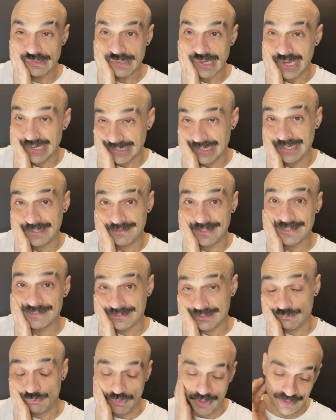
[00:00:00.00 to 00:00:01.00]
Again,
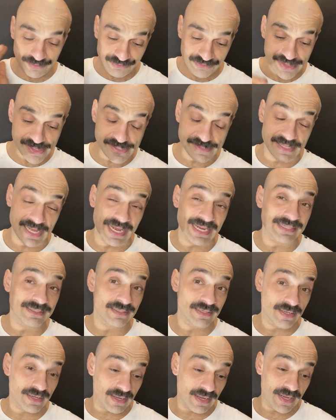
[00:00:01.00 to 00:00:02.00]
that's one thing that
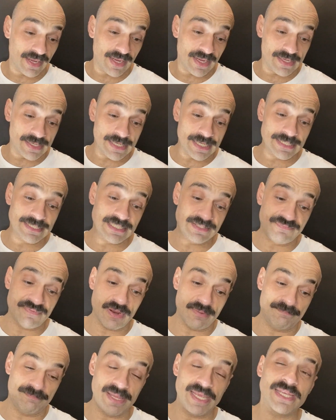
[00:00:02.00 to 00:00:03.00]
it's
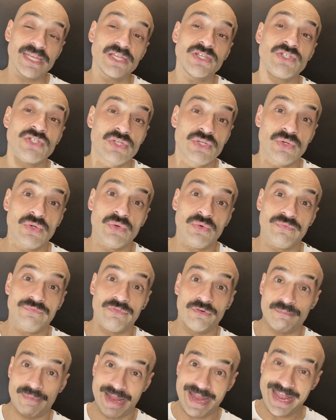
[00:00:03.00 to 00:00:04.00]
a big issue
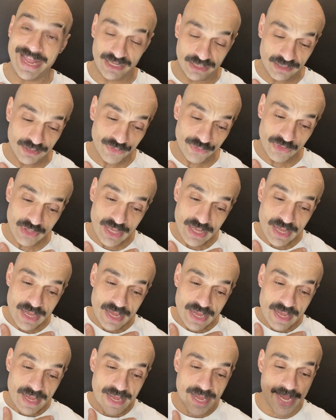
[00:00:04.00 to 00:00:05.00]
for my health,
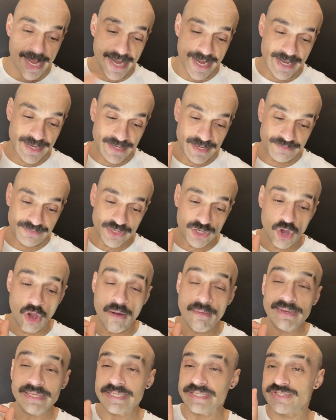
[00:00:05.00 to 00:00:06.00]
and the
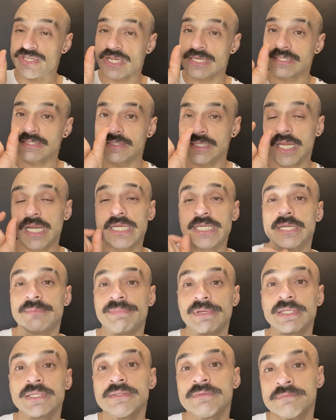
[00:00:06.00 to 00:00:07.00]
comment is just a little
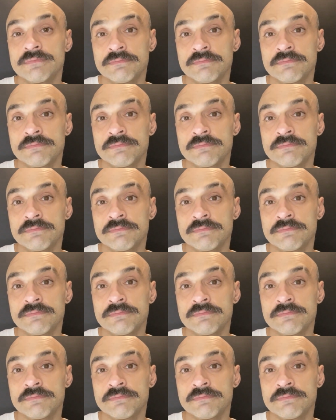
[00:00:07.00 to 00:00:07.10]
bit.